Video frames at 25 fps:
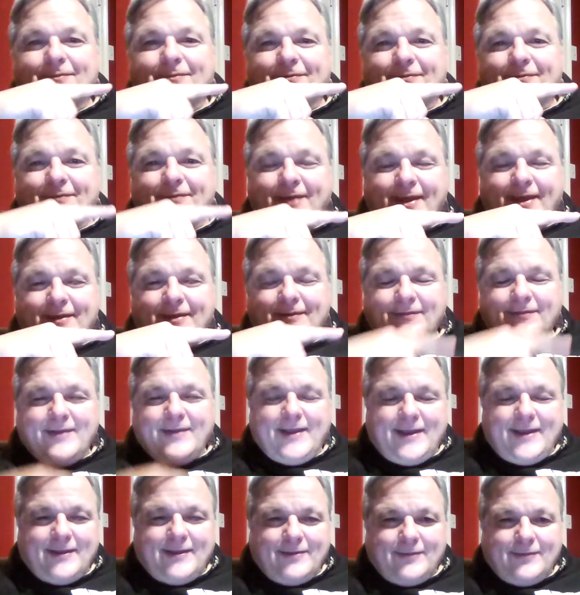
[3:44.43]
Santa's
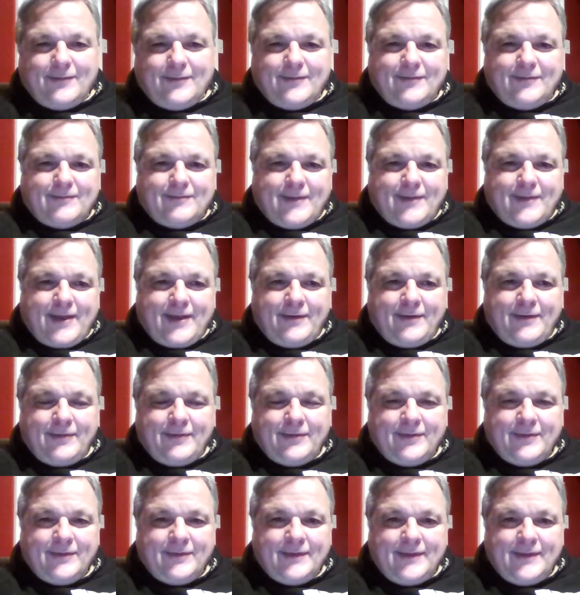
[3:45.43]
head through his
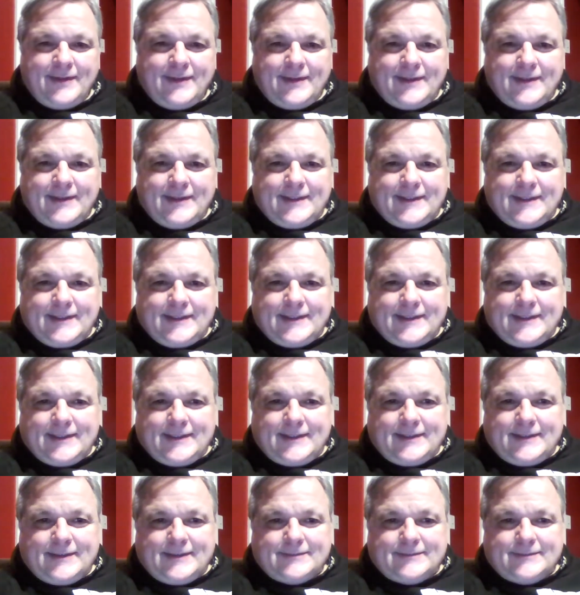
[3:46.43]
mouth.
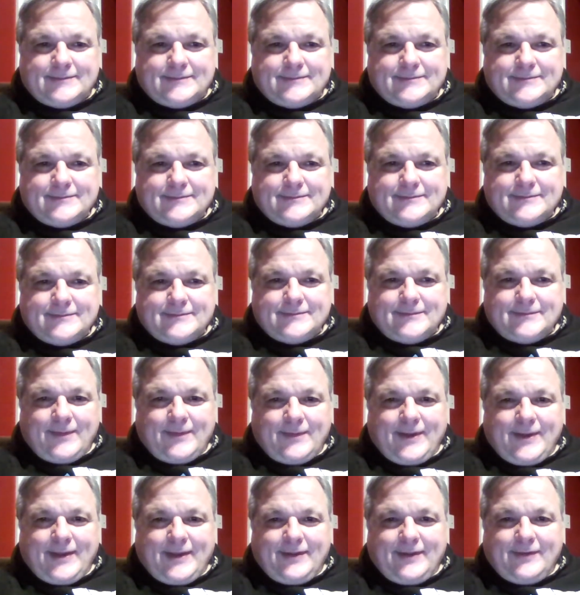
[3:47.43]

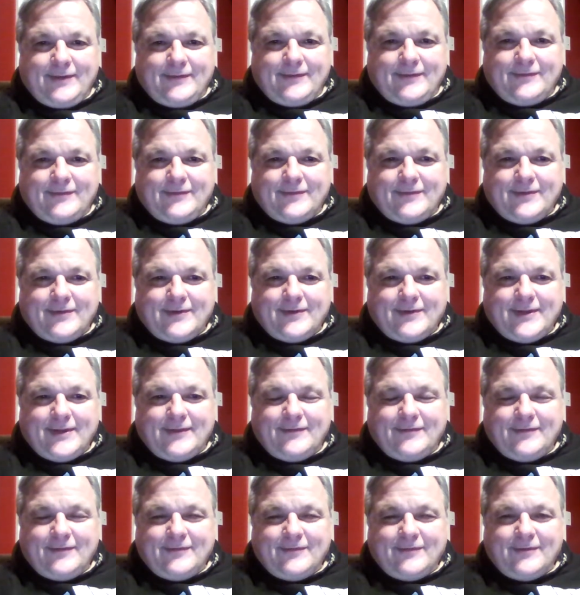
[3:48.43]
It's
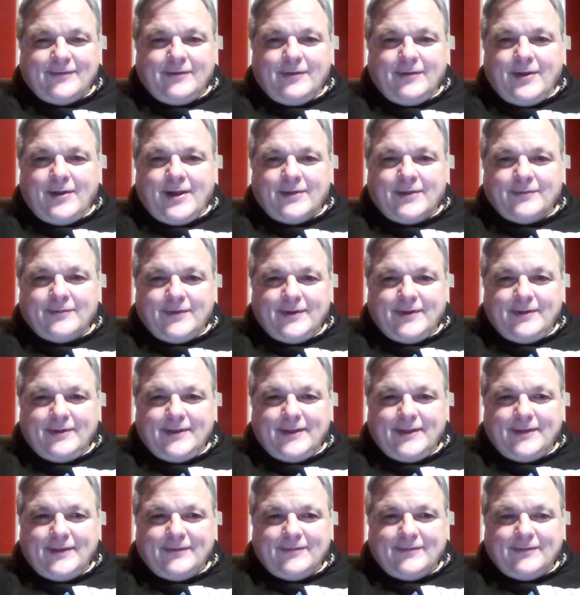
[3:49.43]
just a laundry
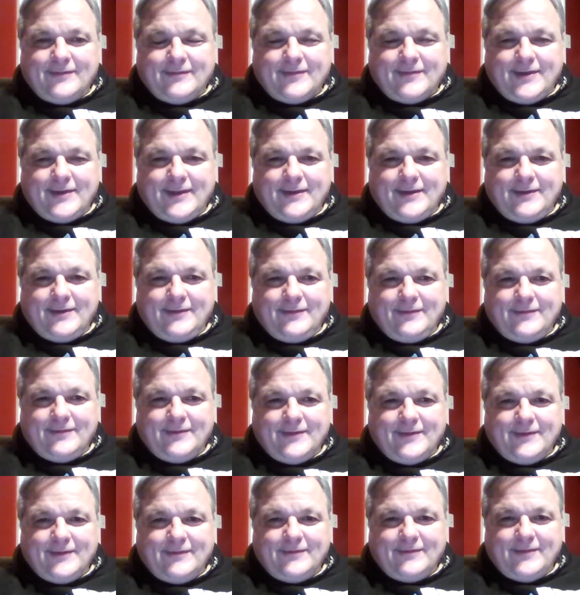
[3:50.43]
list of kills
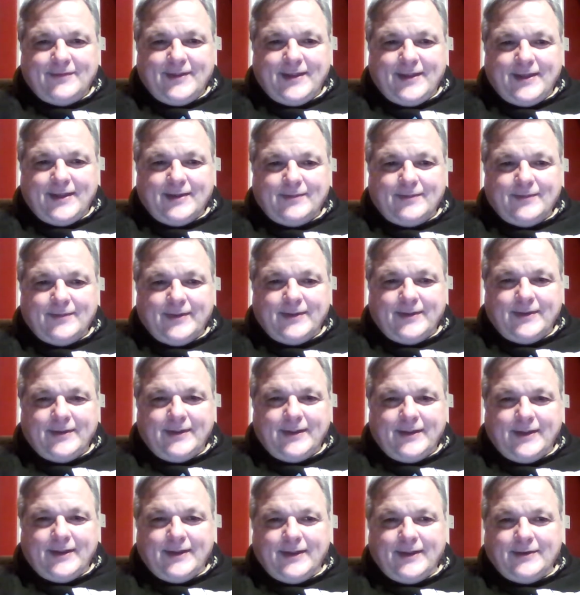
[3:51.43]
in this thing. And
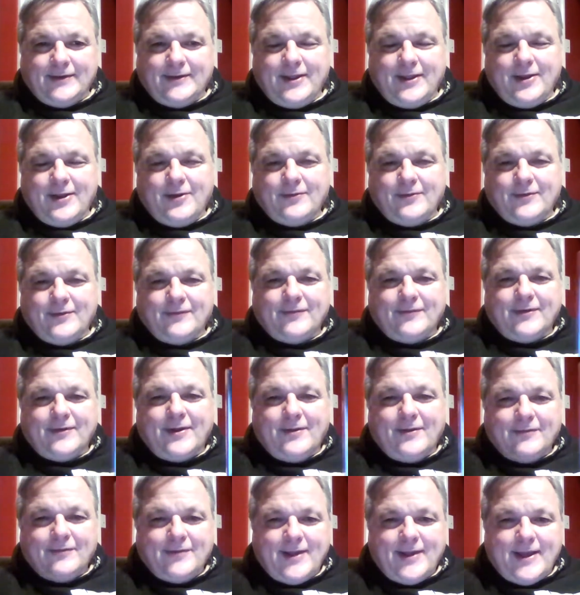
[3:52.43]
does it
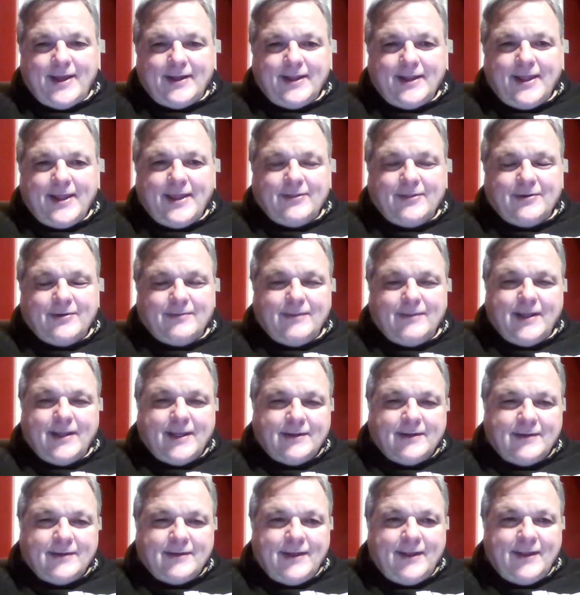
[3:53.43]
all tie together and
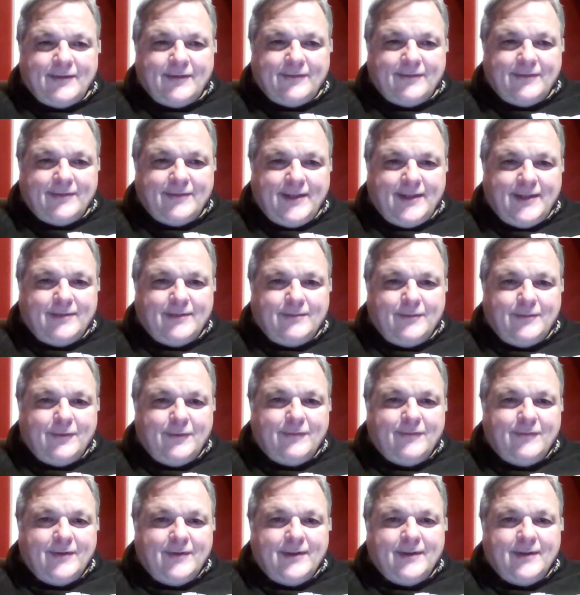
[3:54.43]
make a nice, neat
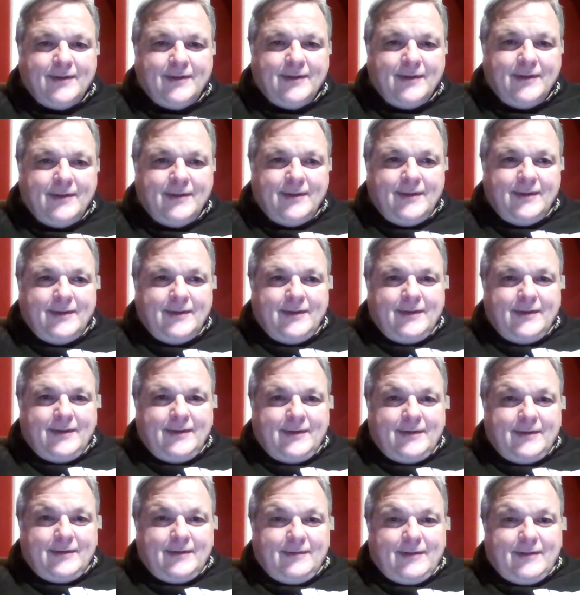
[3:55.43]
movie,
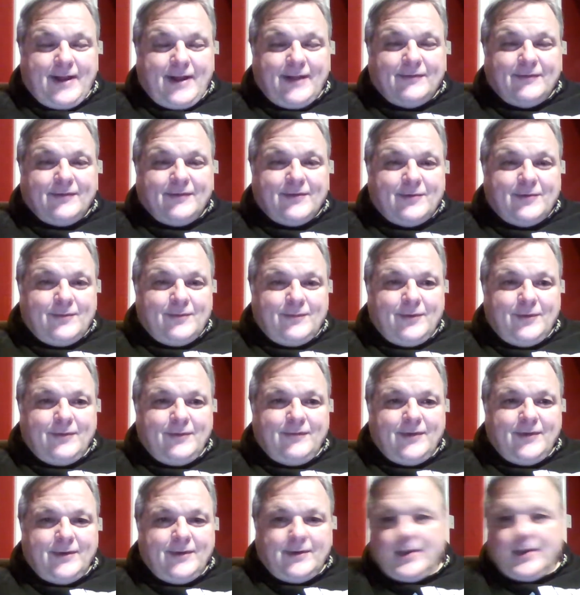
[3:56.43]
logical
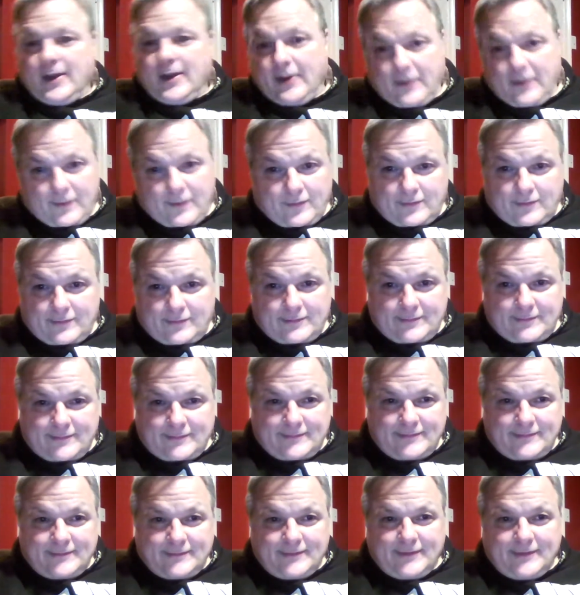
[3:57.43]
movie? No.
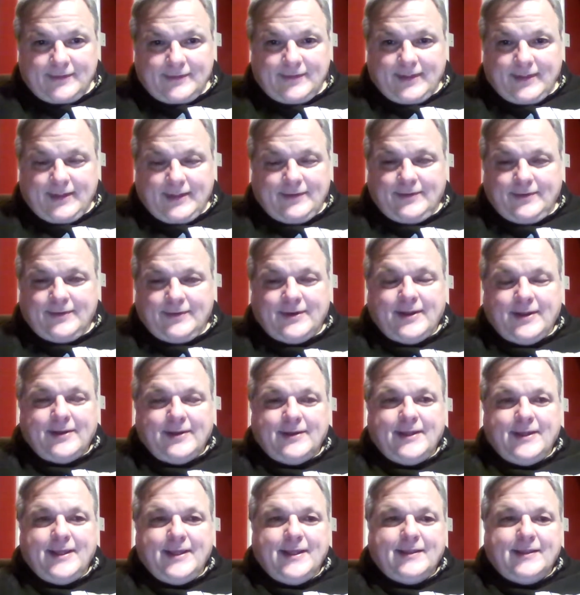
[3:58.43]
That you're not
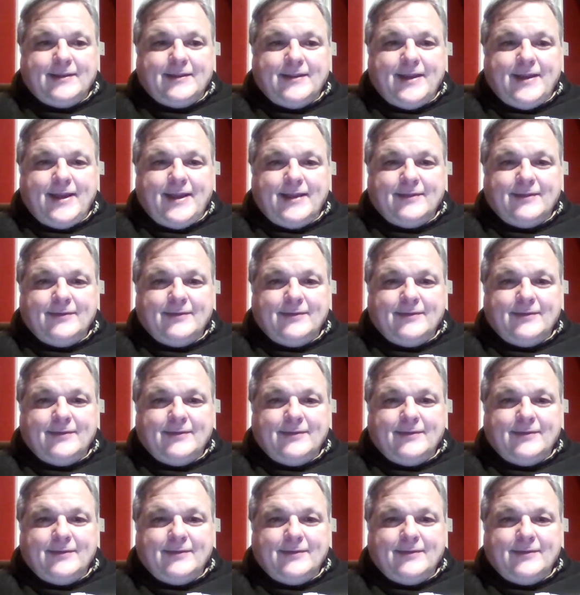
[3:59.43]
going to get that.